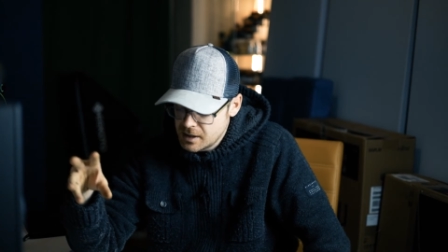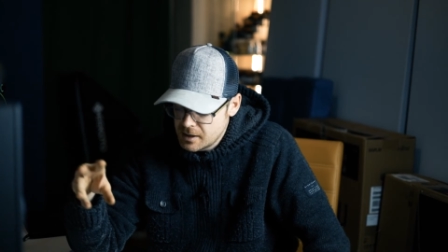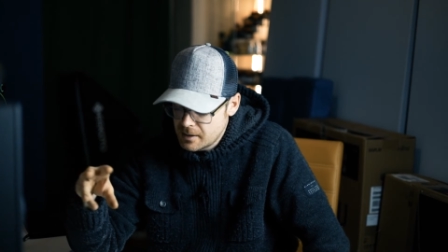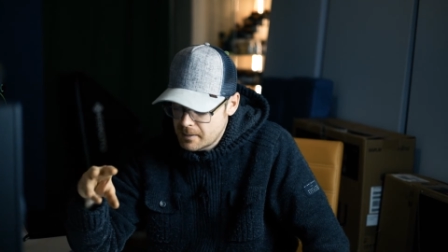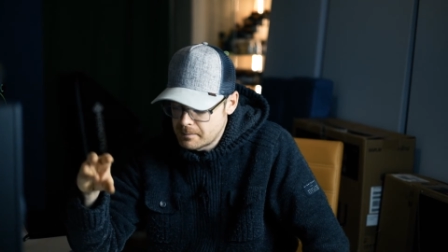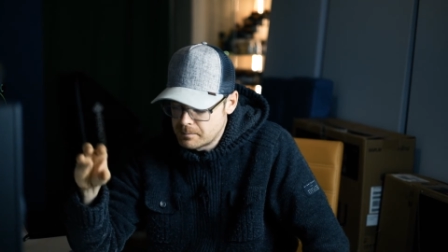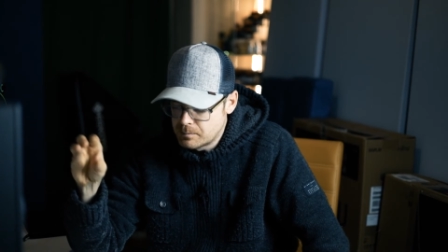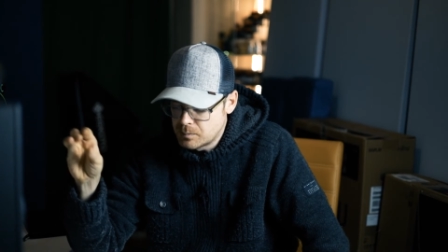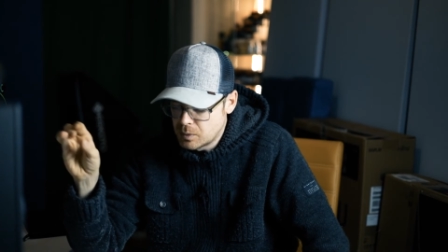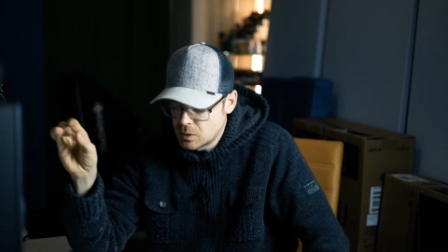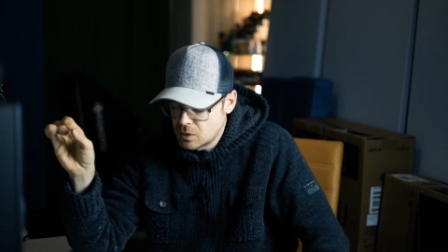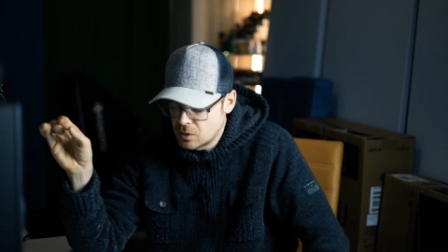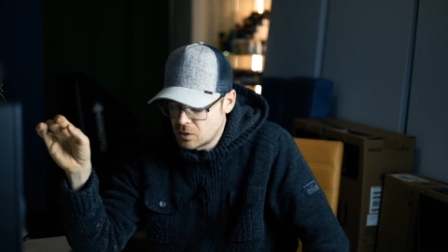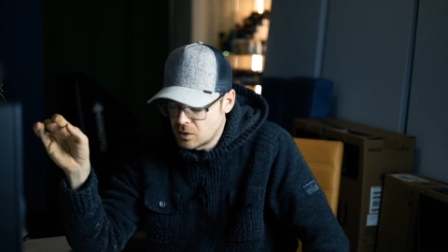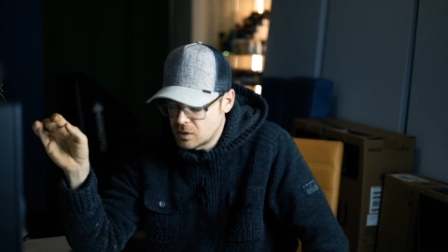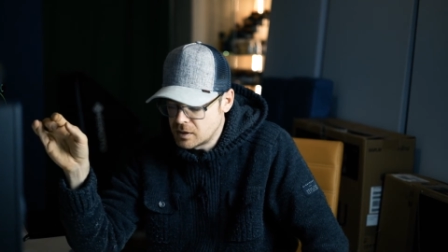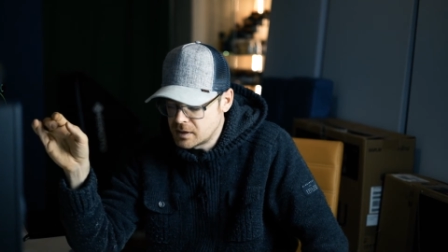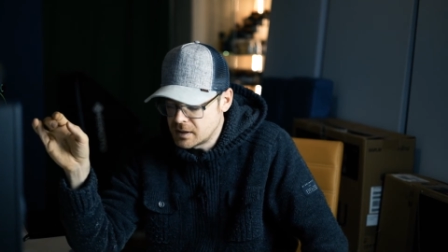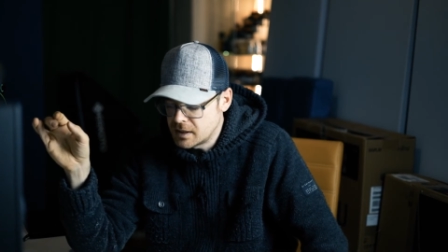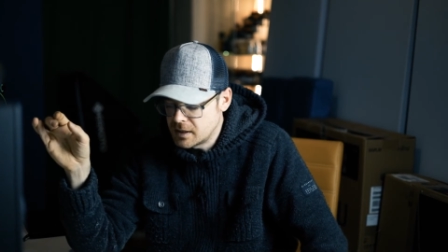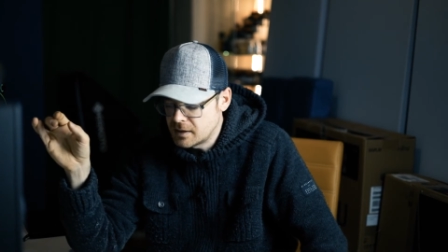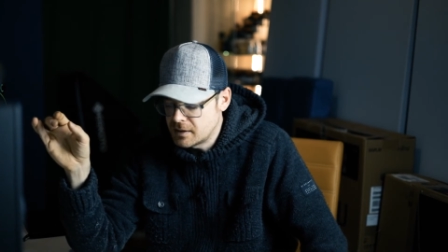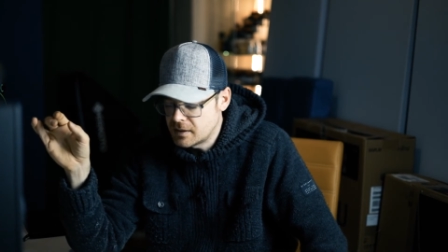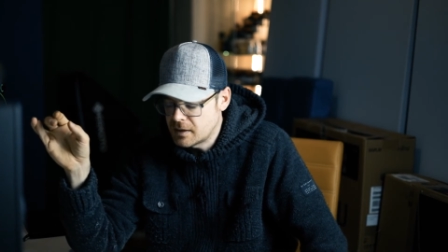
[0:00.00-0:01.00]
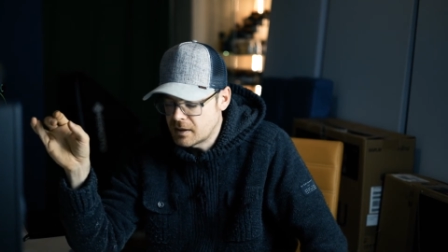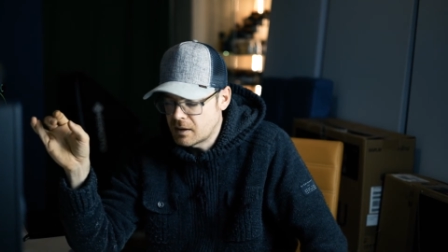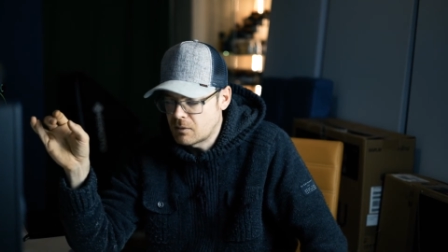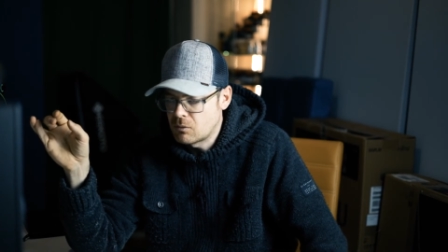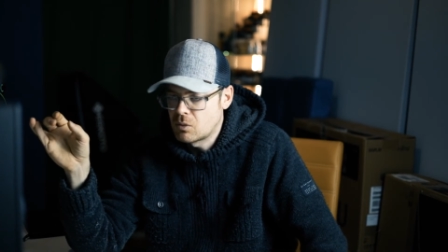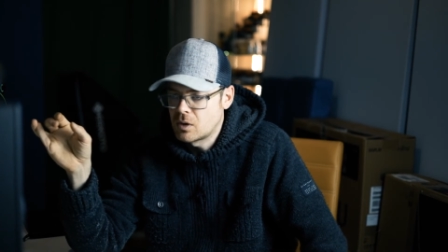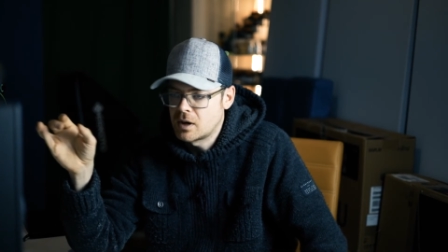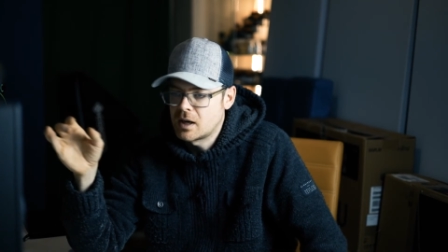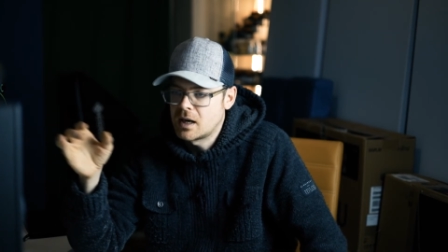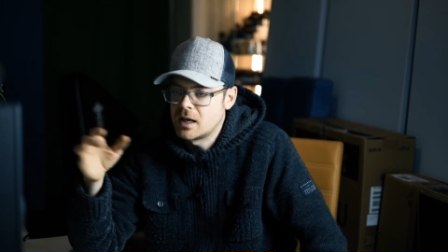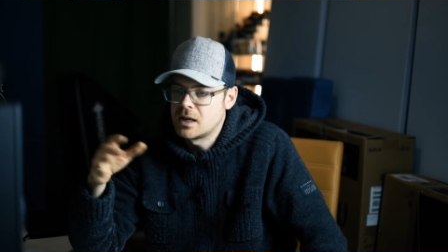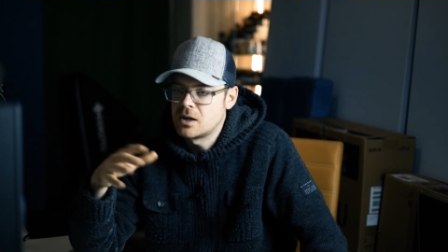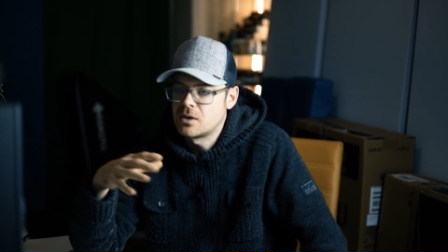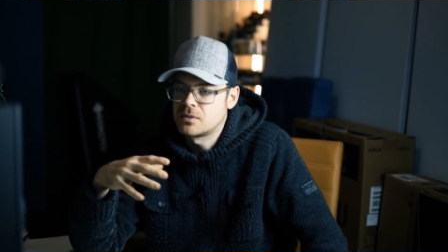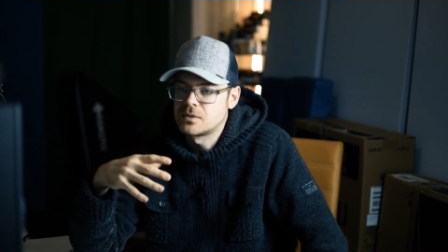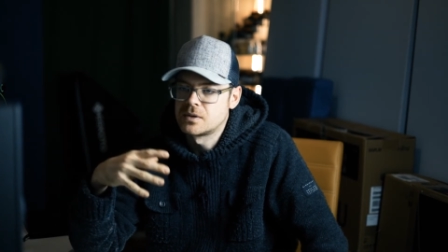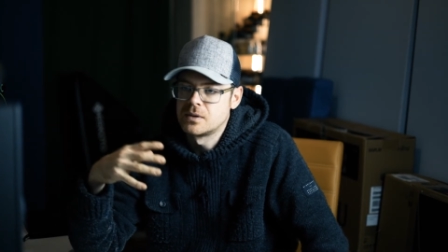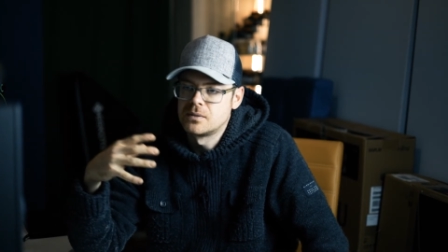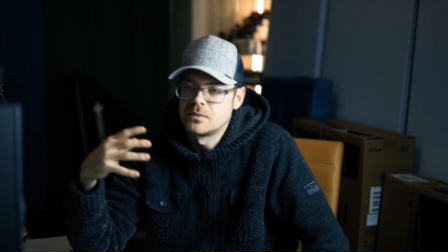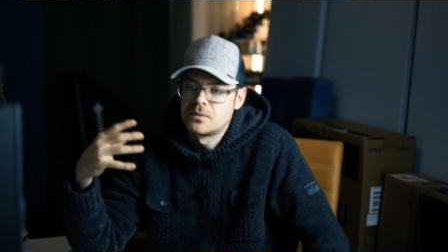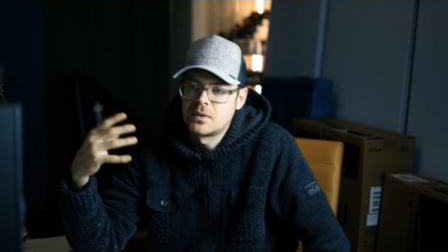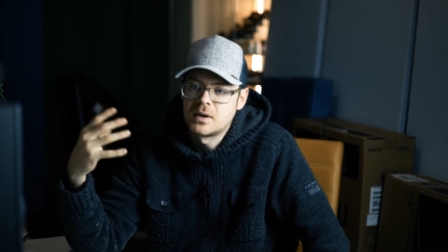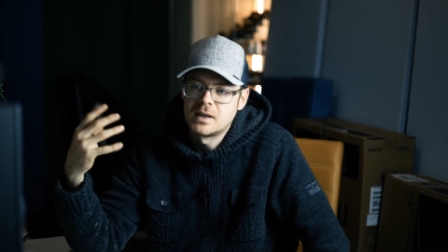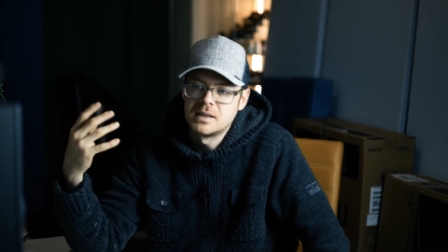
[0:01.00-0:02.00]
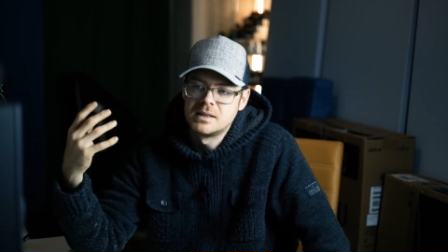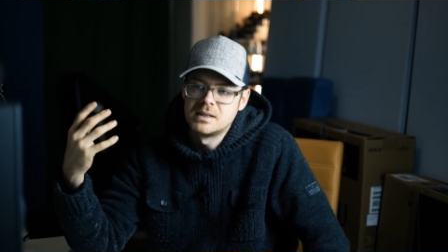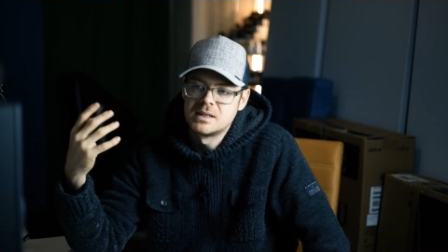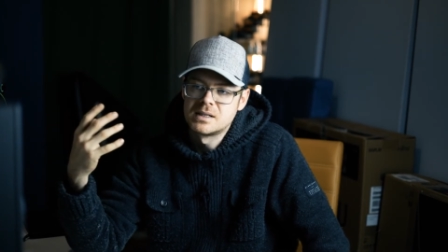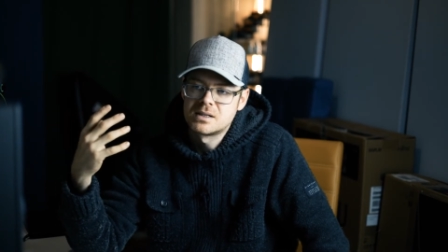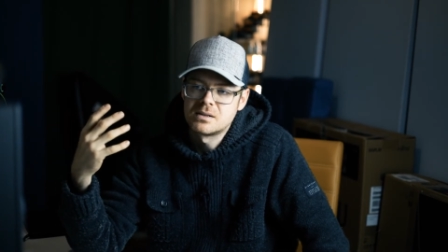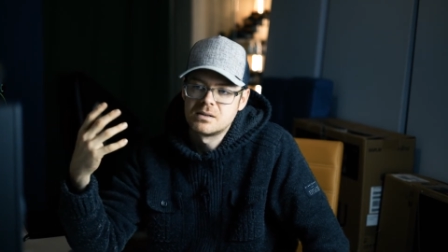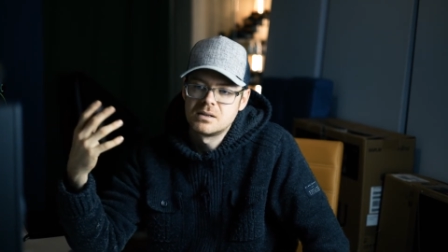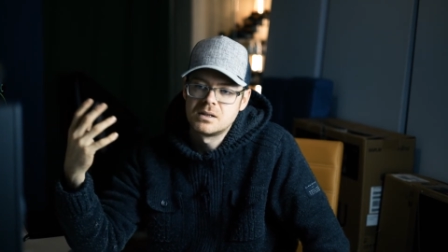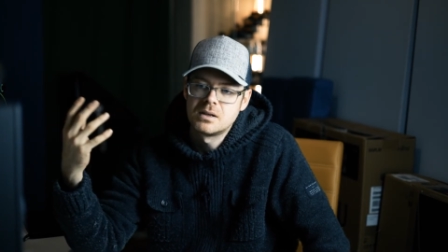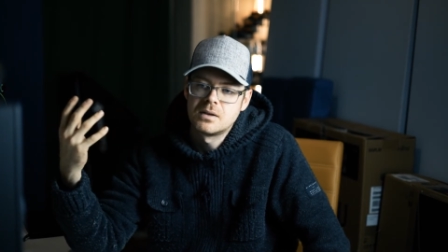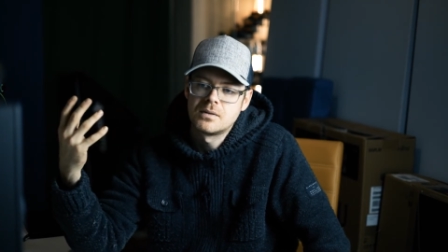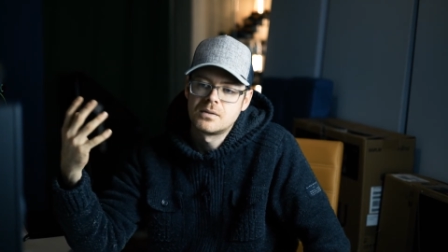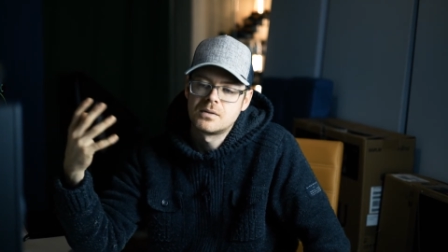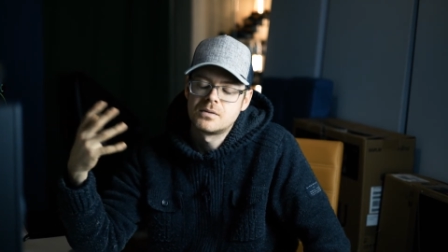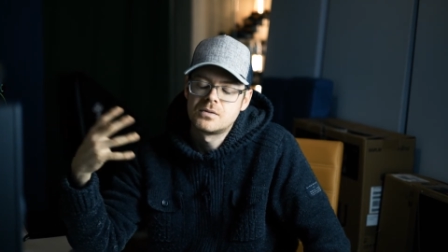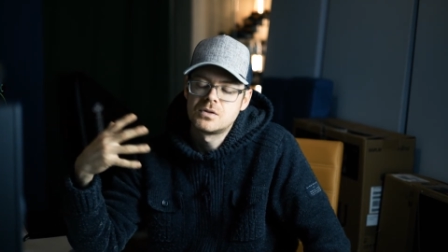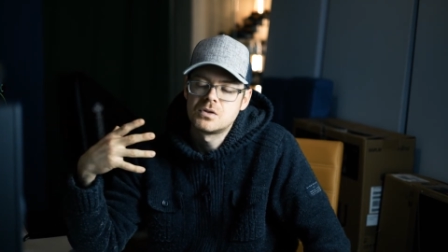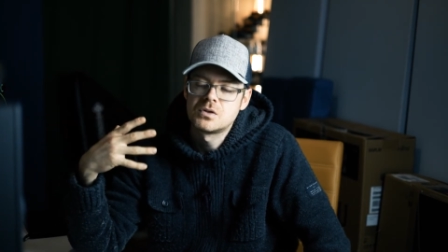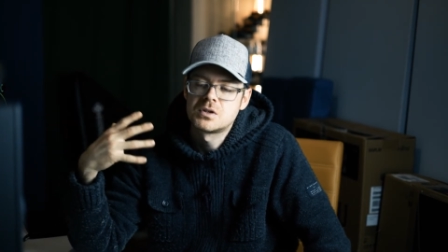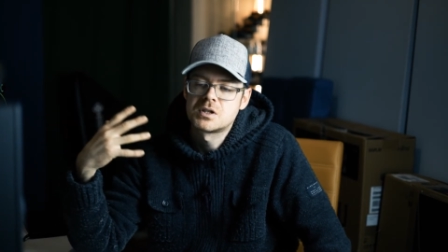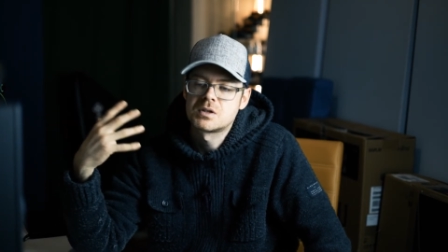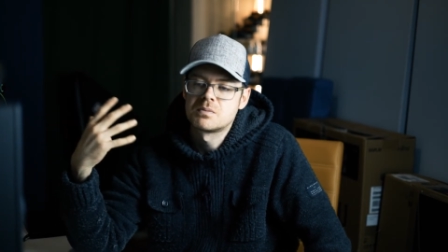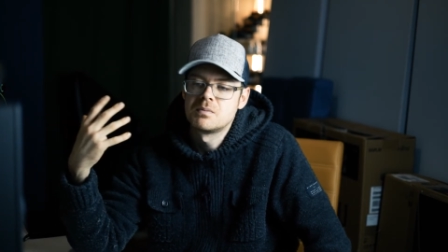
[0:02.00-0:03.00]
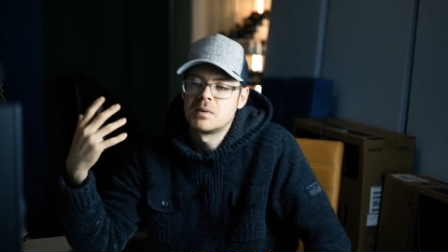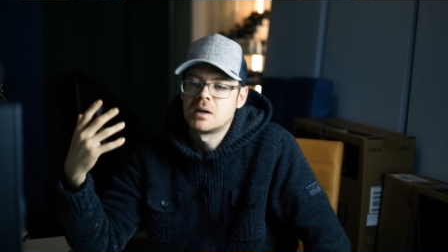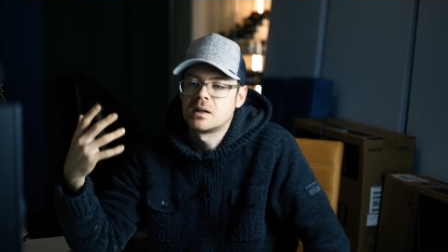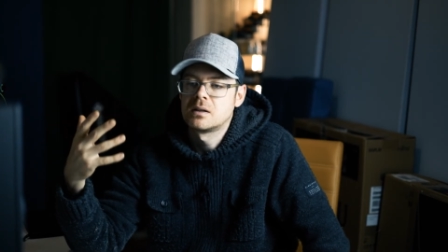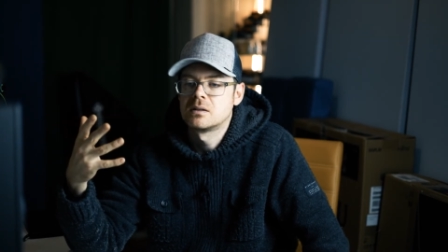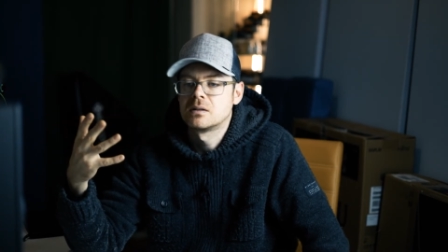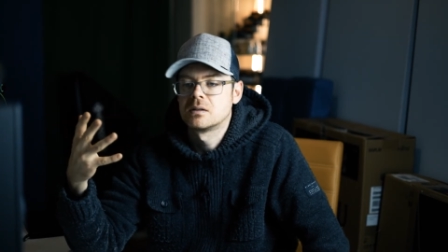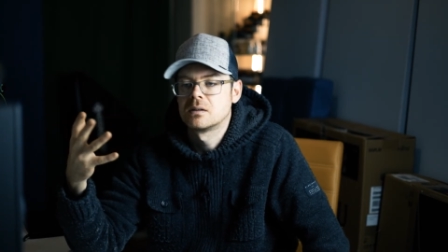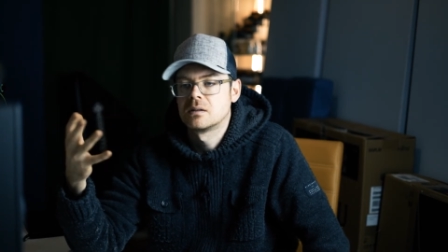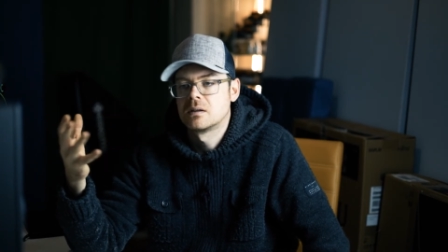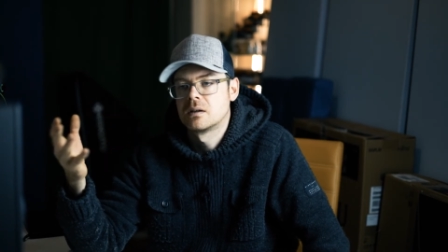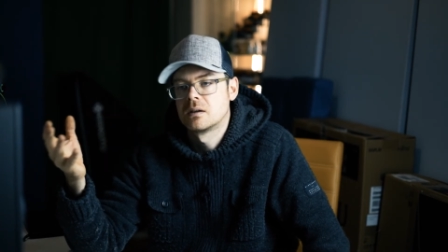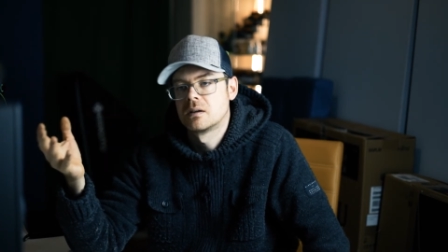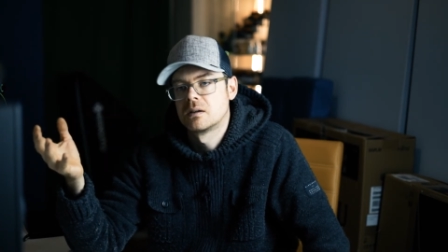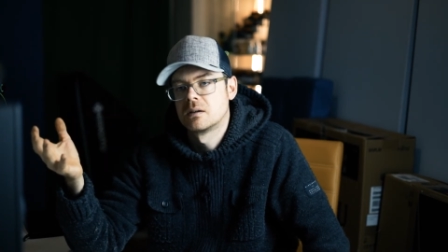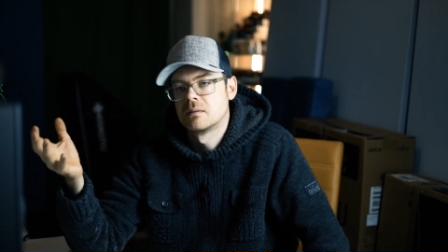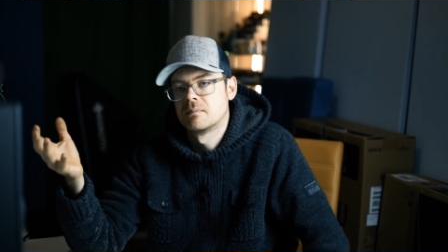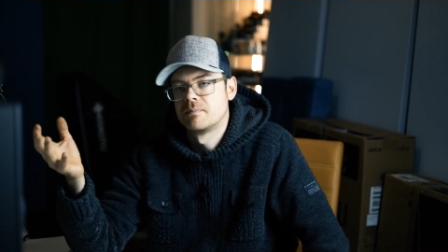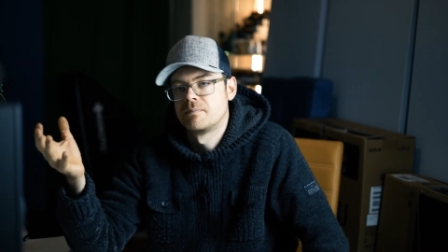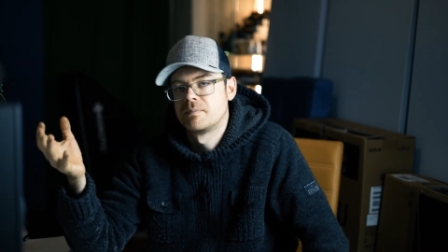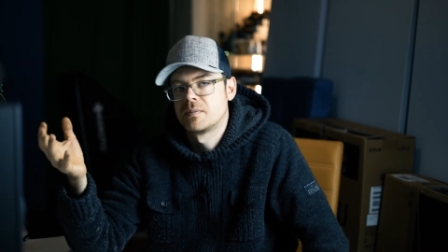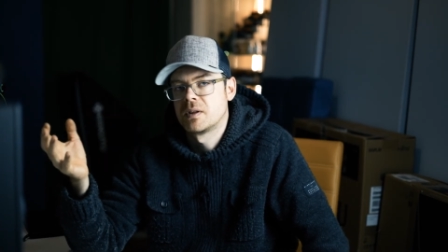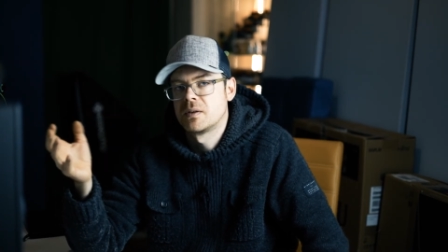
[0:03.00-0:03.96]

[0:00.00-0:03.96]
But what I often find is if you smell,